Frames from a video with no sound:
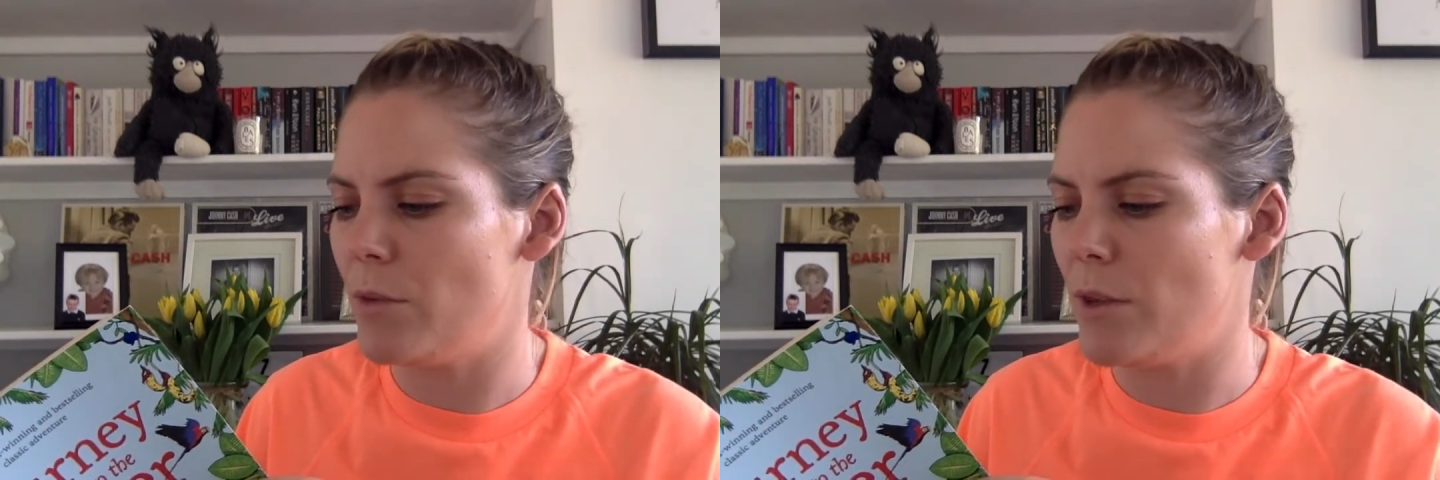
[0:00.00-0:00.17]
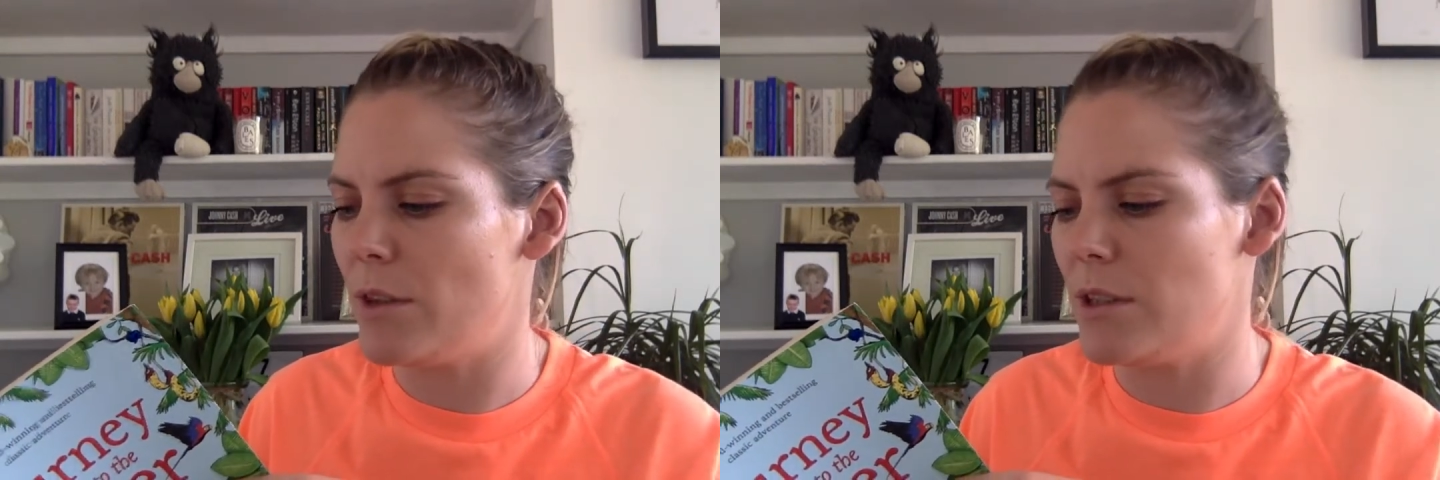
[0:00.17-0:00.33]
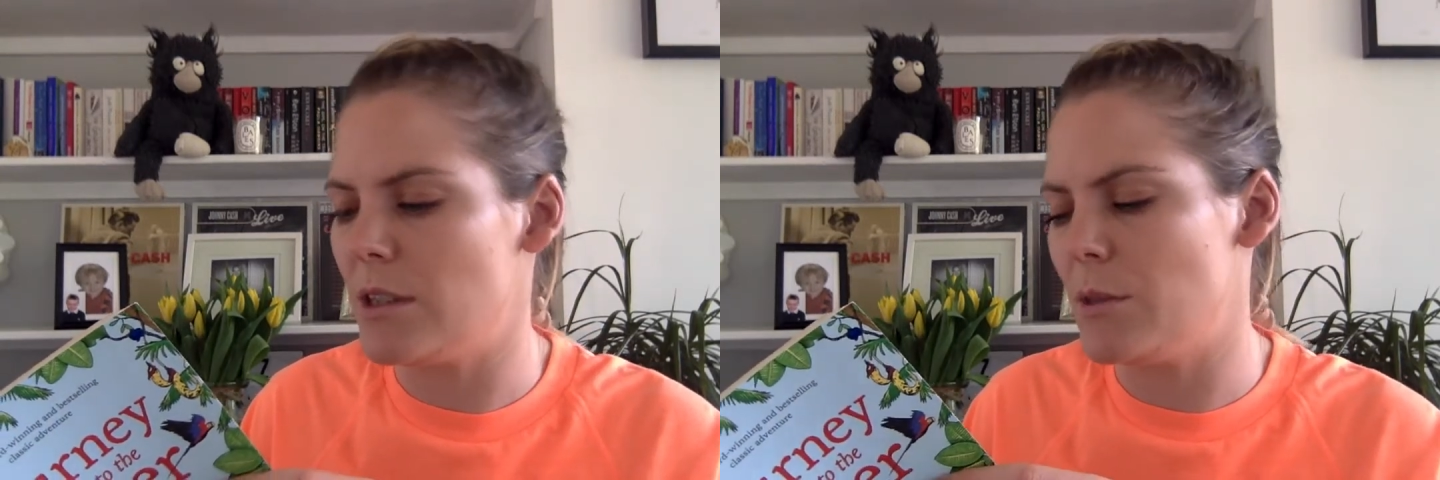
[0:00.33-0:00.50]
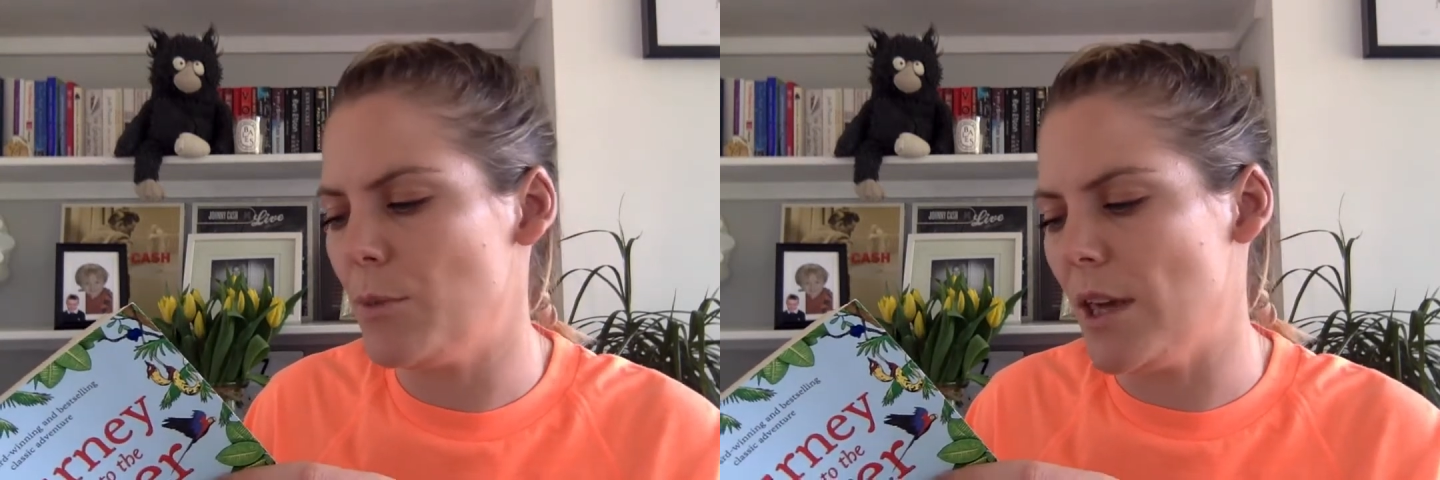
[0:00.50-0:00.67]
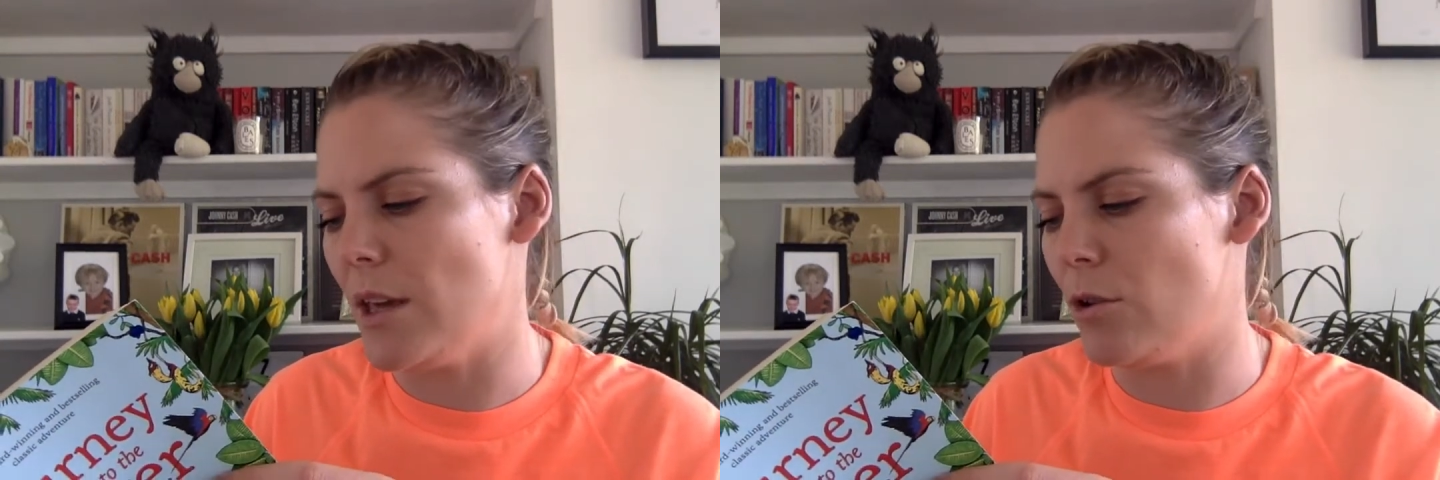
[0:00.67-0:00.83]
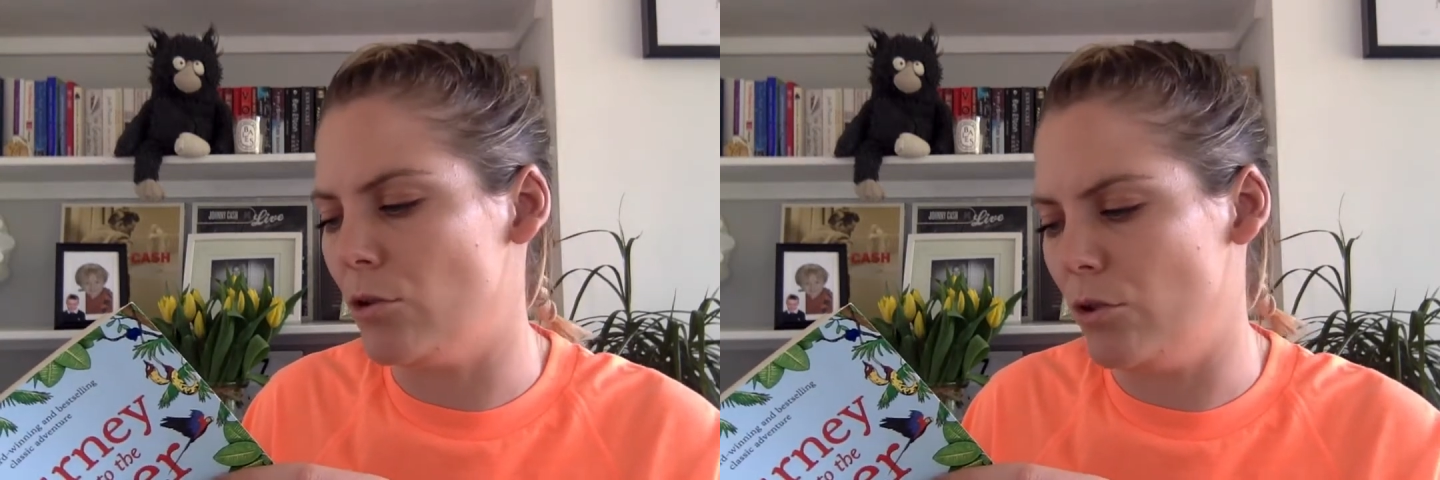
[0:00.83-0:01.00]
whether to
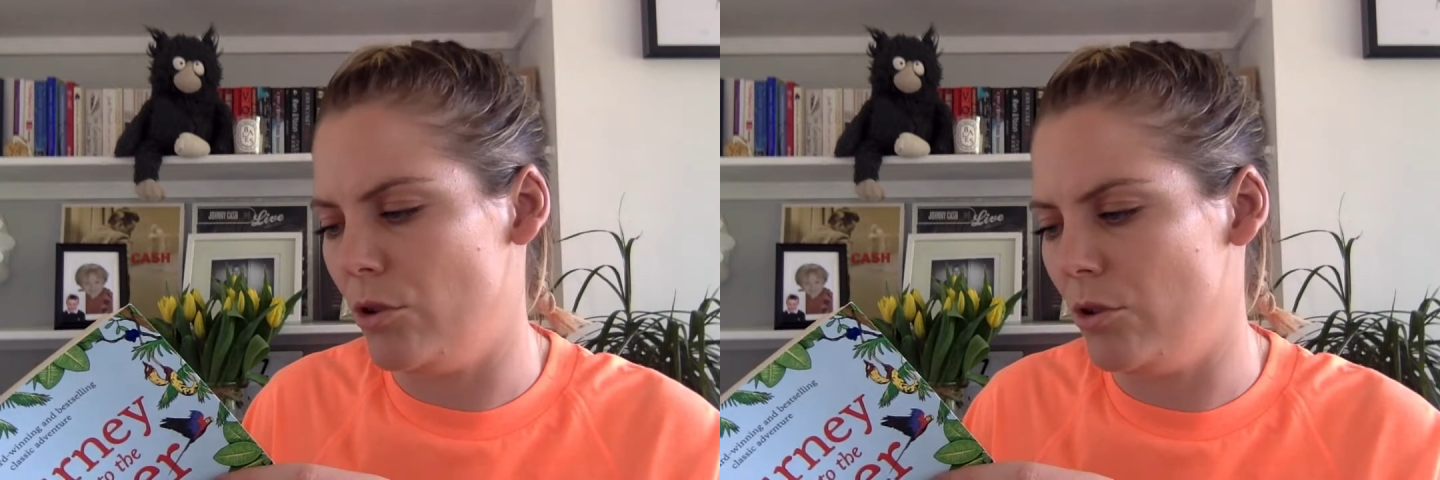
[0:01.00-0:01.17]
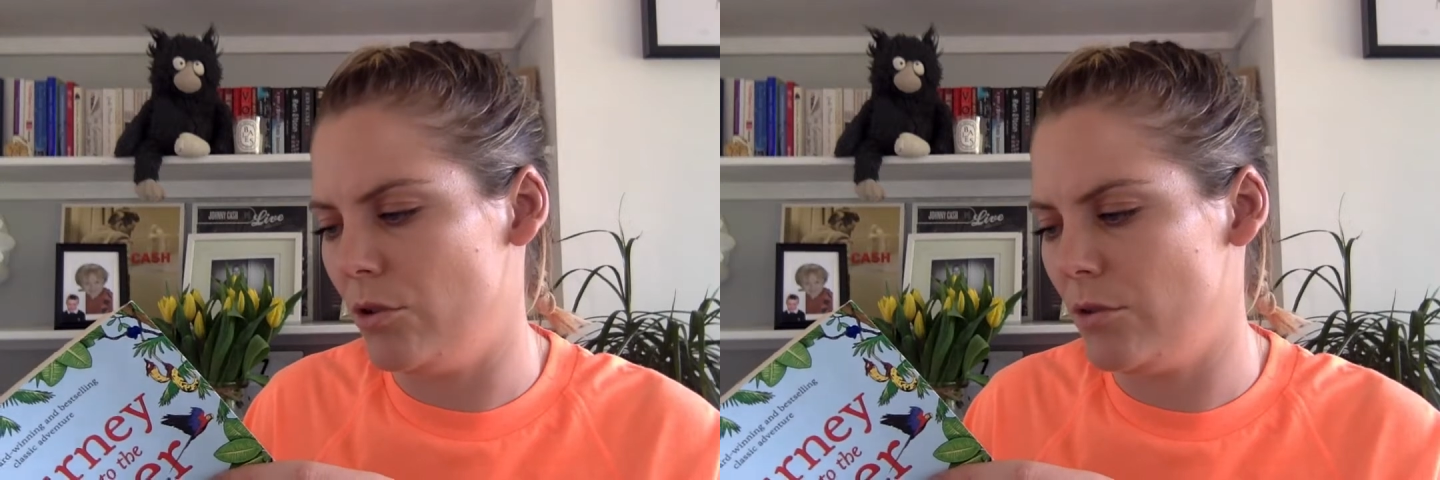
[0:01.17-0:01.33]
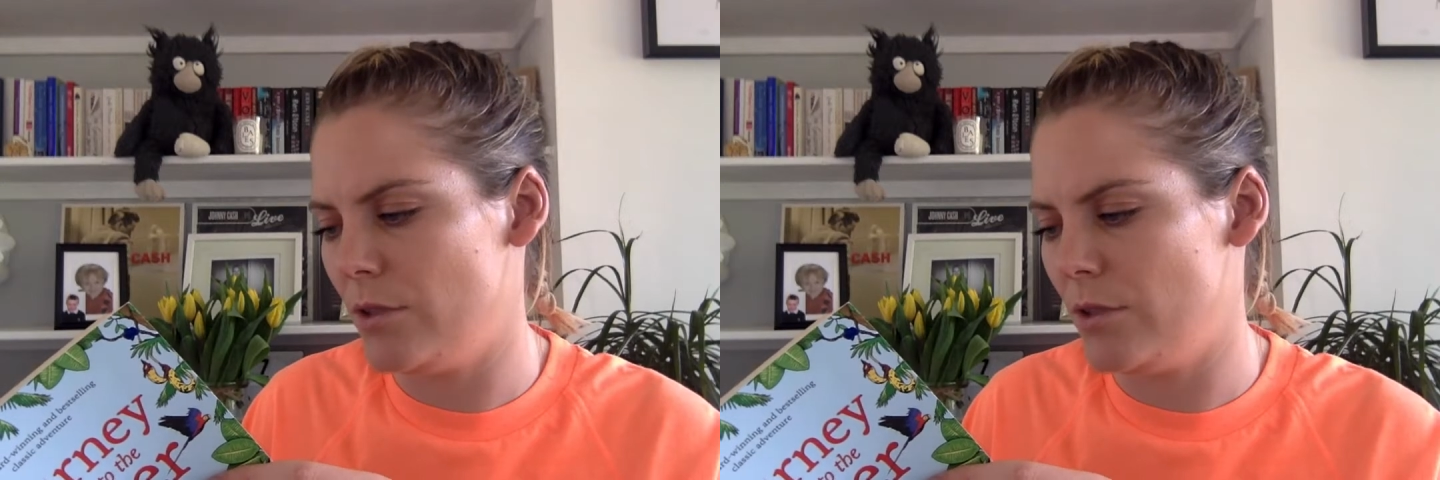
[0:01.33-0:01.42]
speak or not.